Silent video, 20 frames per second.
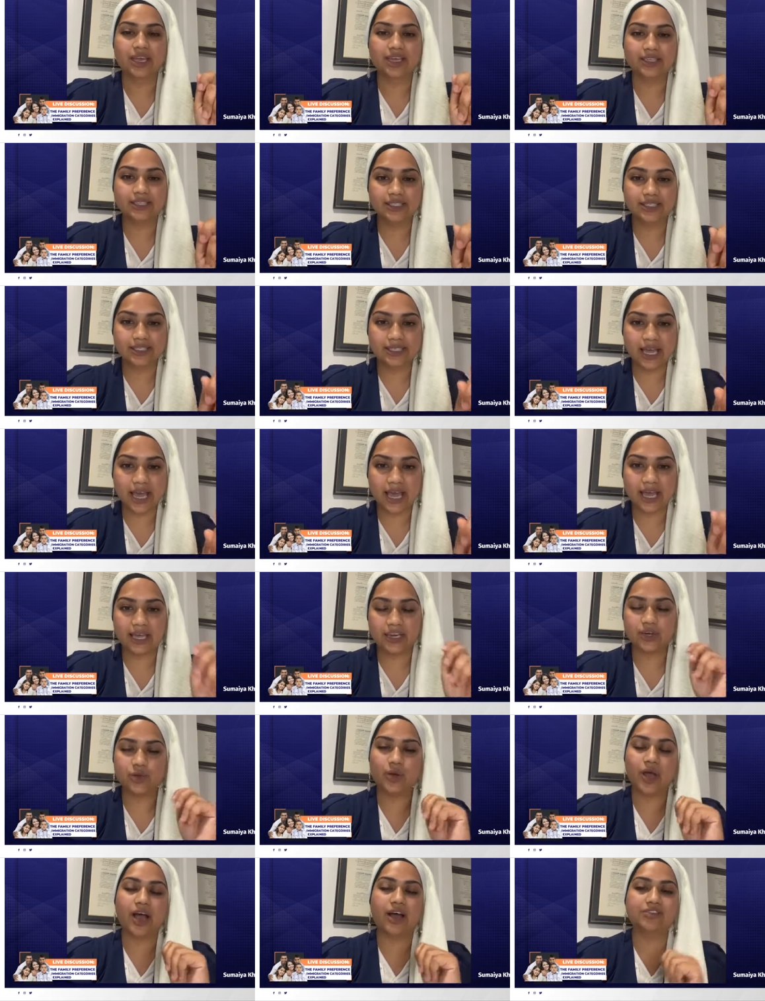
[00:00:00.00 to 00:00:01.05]

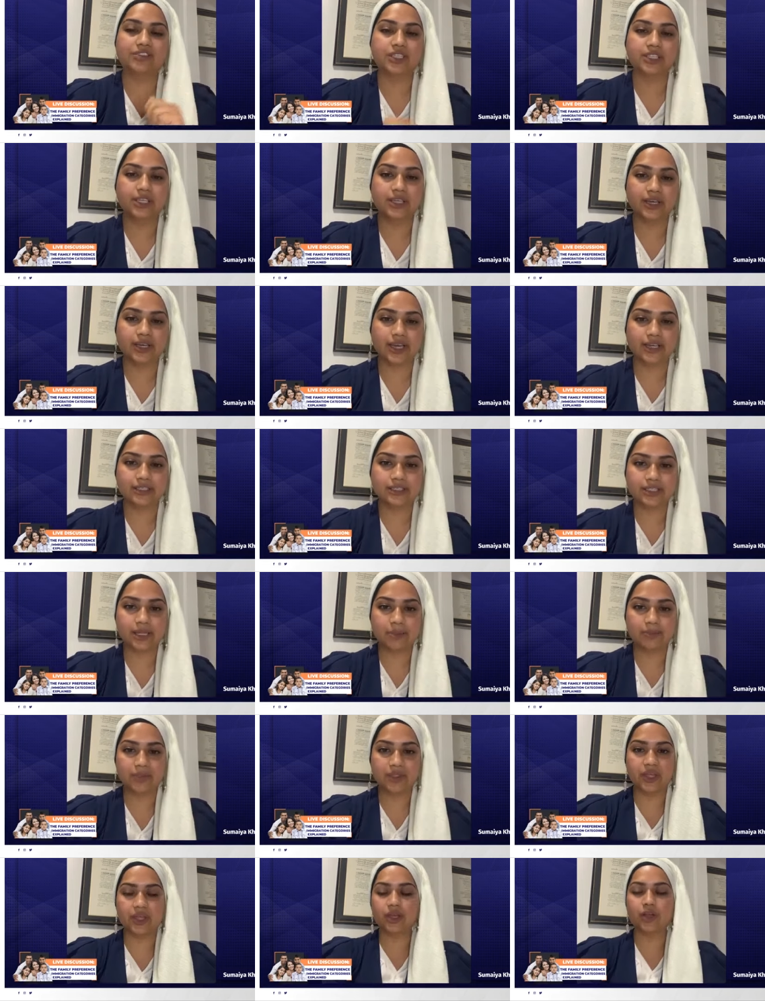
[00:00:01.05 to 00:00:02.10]
Instead, you have to look at
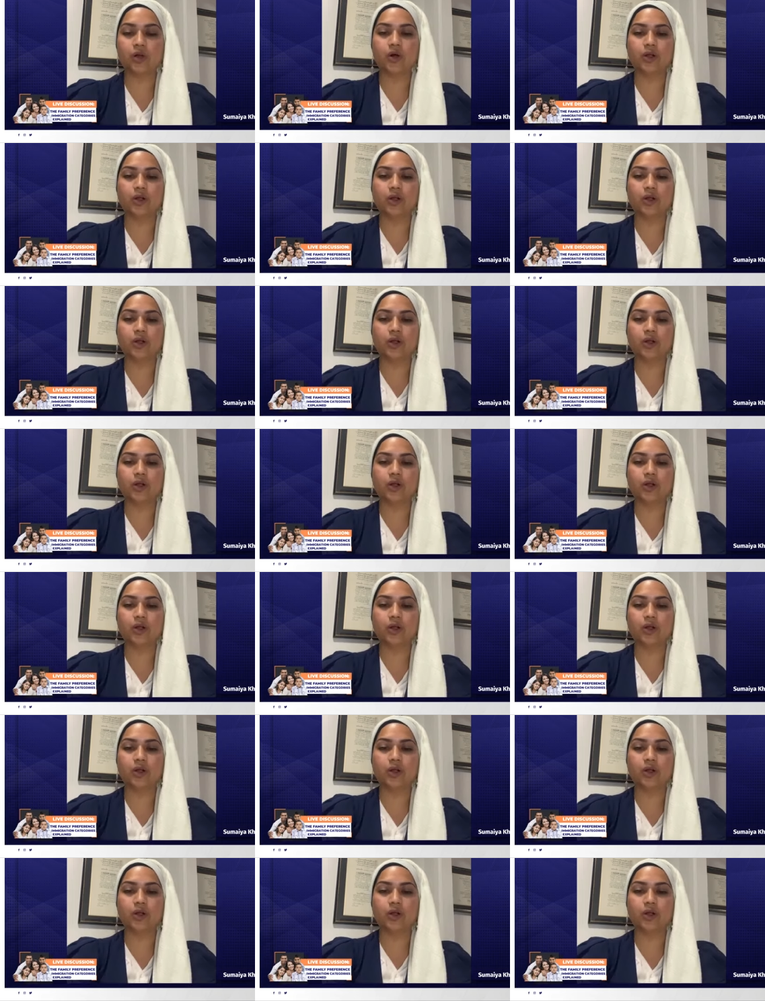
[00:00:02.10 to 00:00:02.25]
something